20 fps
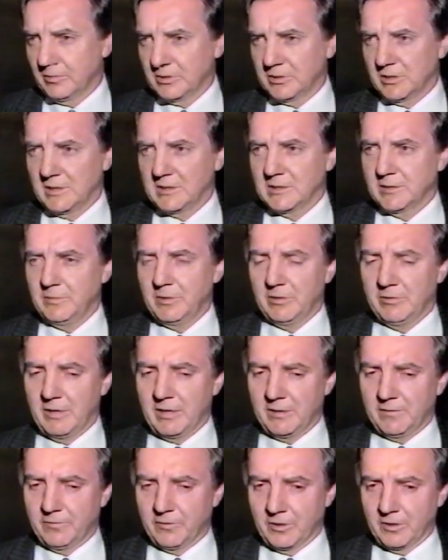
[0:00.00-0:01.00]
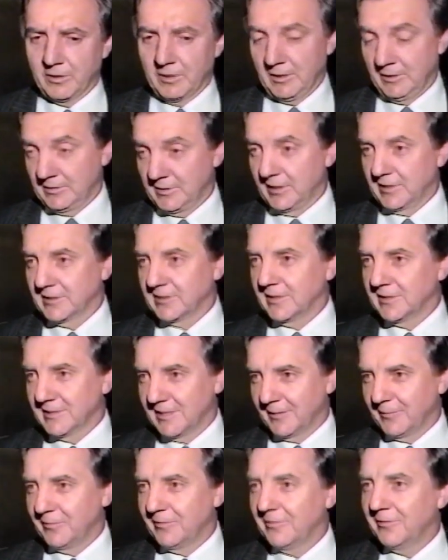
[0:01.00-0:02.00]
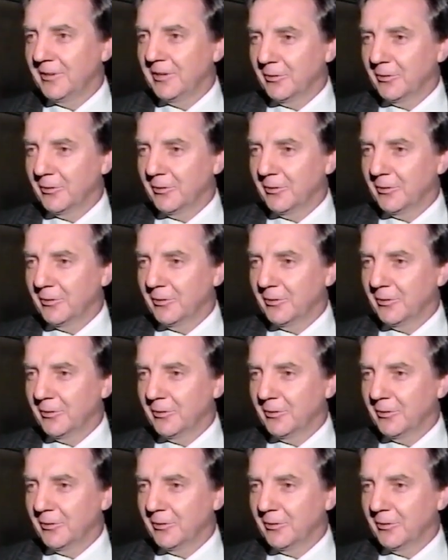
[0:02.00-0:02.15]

which has to be great for citizens and